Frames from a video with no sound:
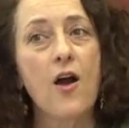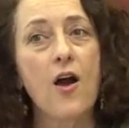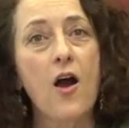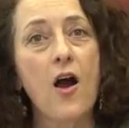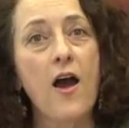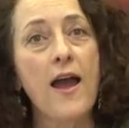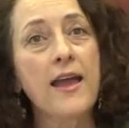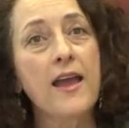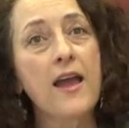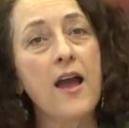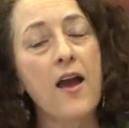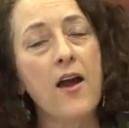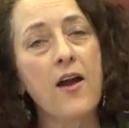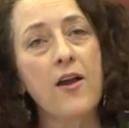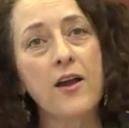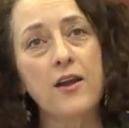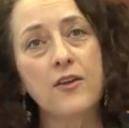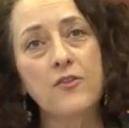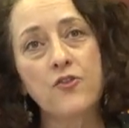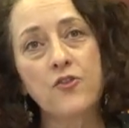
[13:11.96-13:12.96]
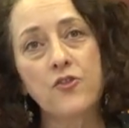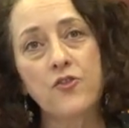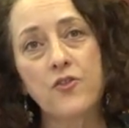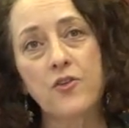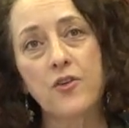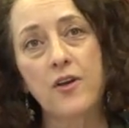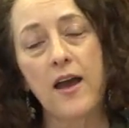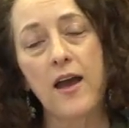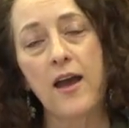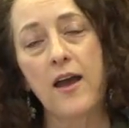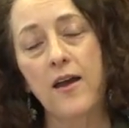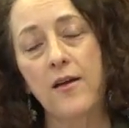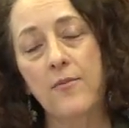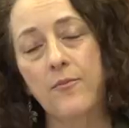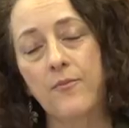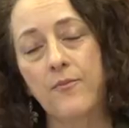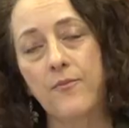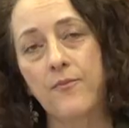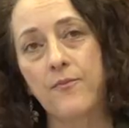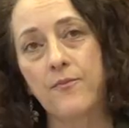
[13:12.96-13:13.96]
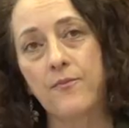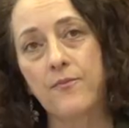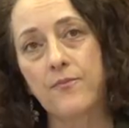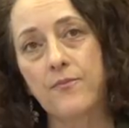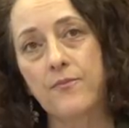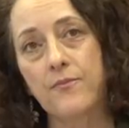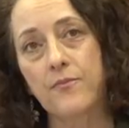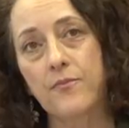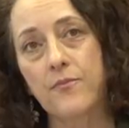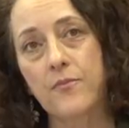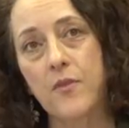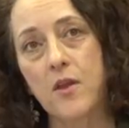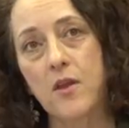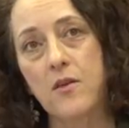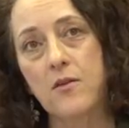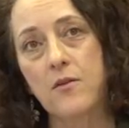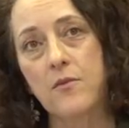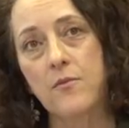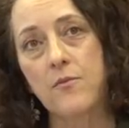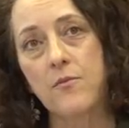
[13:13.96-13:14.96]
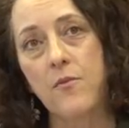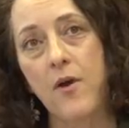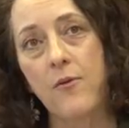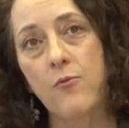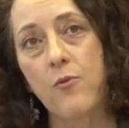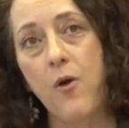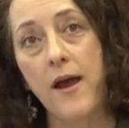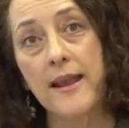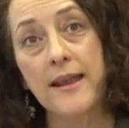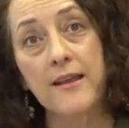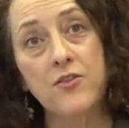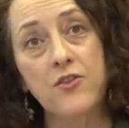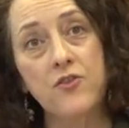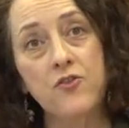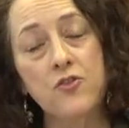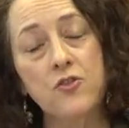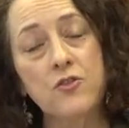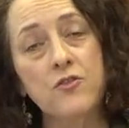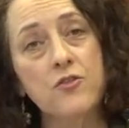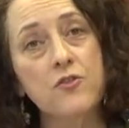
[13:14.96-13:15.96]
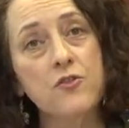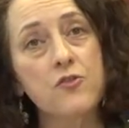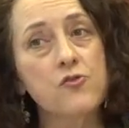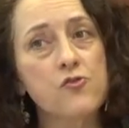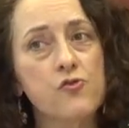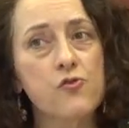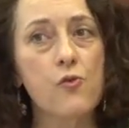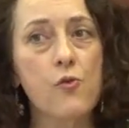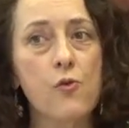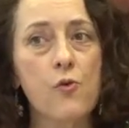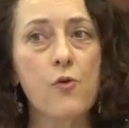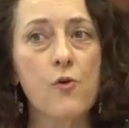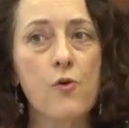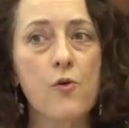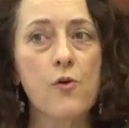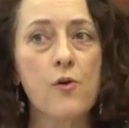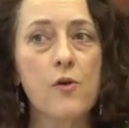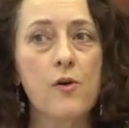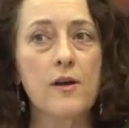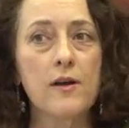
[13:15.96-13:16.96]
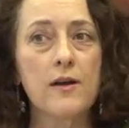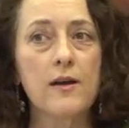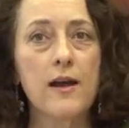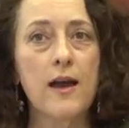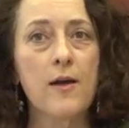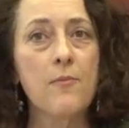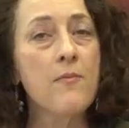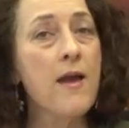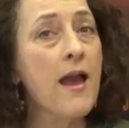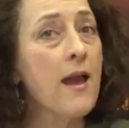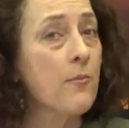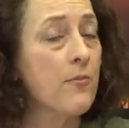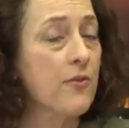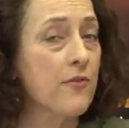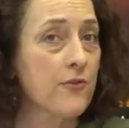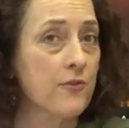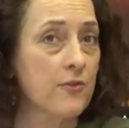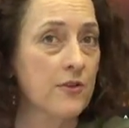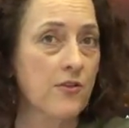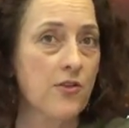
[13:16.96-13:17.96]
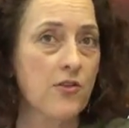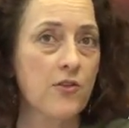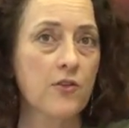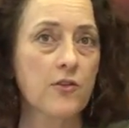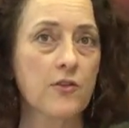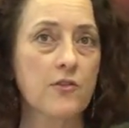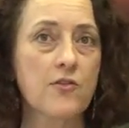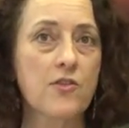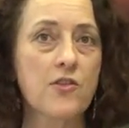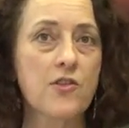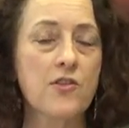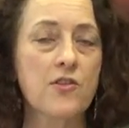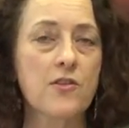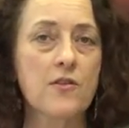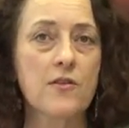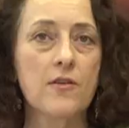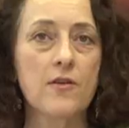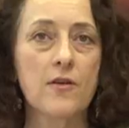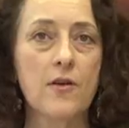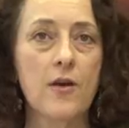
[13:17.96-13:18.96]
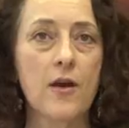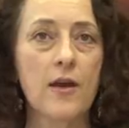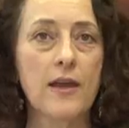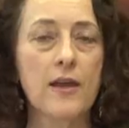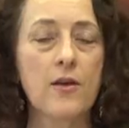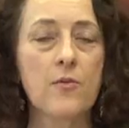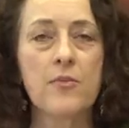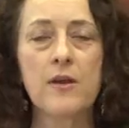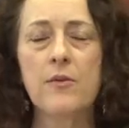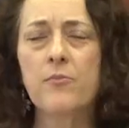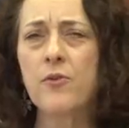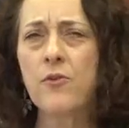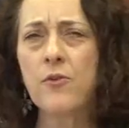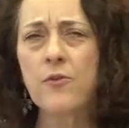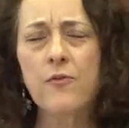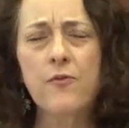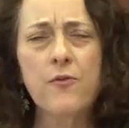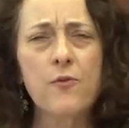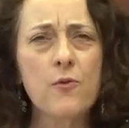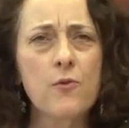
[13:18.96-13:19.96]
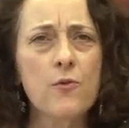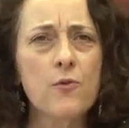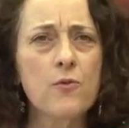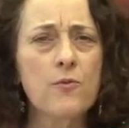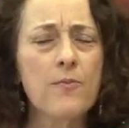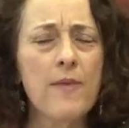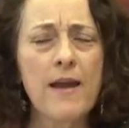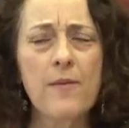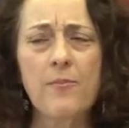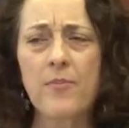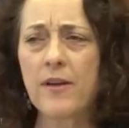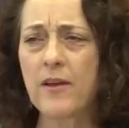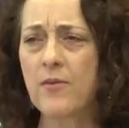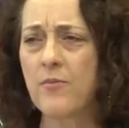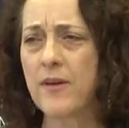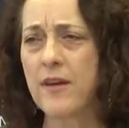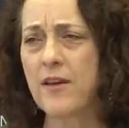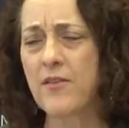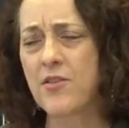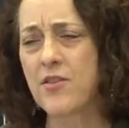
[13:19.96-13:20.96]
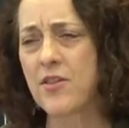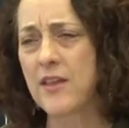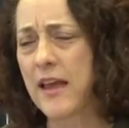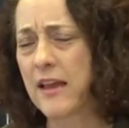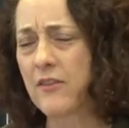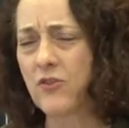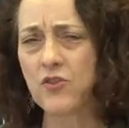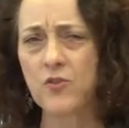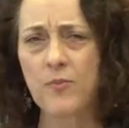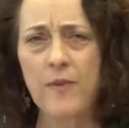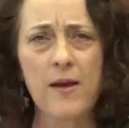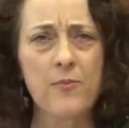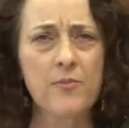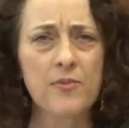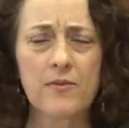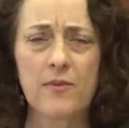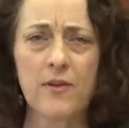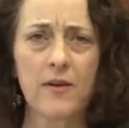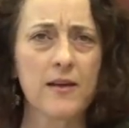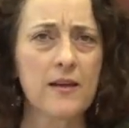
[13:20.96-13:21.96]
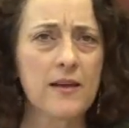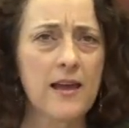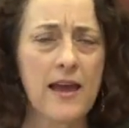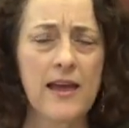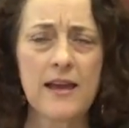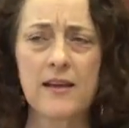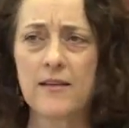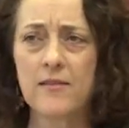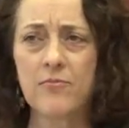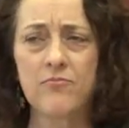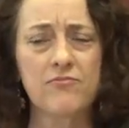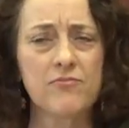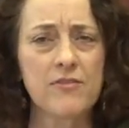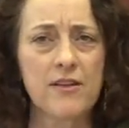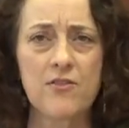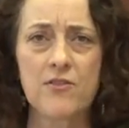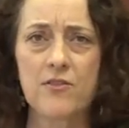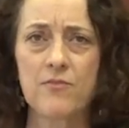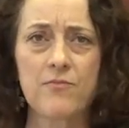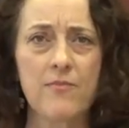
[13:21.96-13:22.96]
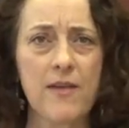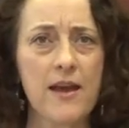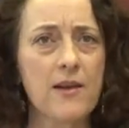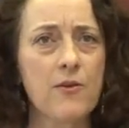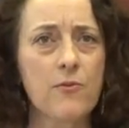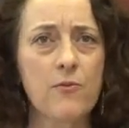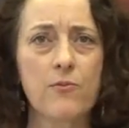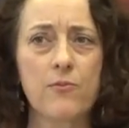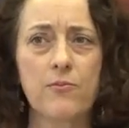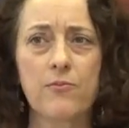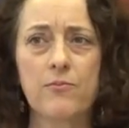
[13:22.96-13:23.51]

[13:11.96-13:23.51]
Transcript: I encourage my writing students to draw a map, for instance. It can be a beautiful map, it can be a sketched map, okay, doesn't matter